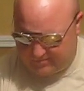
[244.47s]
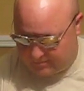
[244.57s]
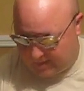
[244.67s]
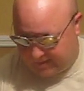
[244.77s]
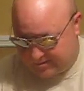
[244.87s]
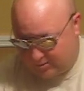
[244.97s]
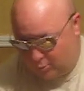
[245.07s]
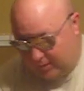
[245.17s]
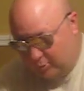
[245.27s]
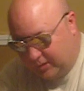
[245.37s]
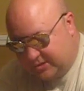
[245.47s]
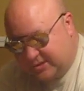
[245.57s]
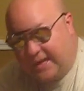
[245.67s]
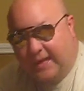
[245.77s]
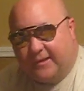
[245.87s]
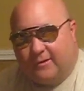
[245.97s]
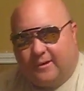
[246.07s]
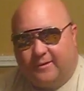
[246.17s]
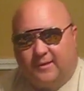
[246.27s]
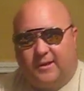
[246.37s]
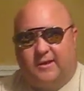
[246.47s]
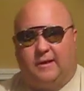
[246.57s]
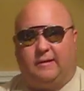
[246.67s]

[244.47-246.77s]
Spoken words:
I just went with a standard, I think,